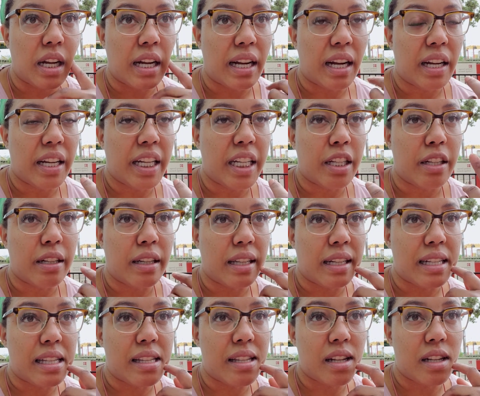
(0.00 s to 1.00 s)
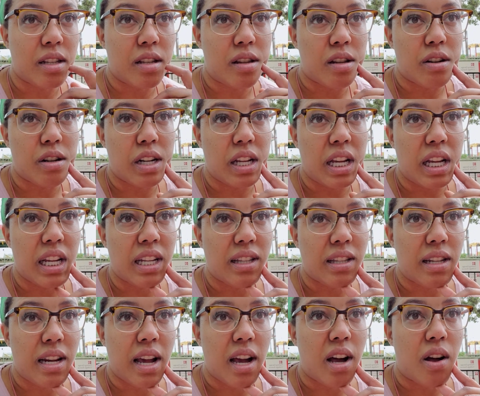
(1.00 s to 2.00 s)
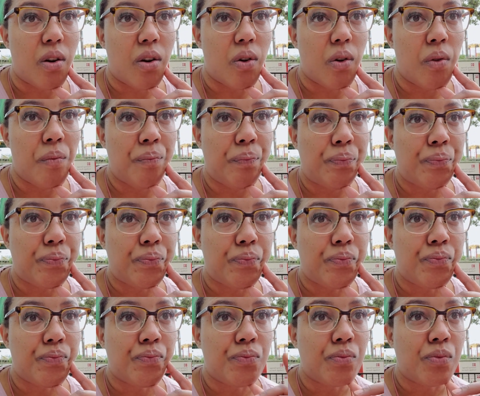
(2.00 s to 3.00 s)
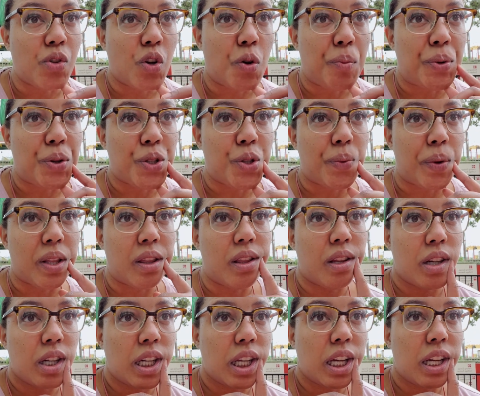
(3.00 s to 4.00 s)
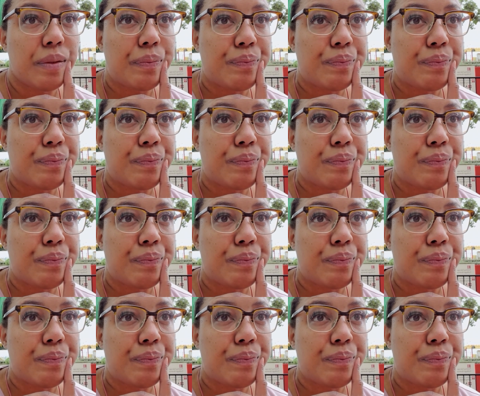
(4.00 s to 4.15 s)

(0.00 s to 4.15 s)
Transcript: I got here at like six thirty, it's now almost one thirty,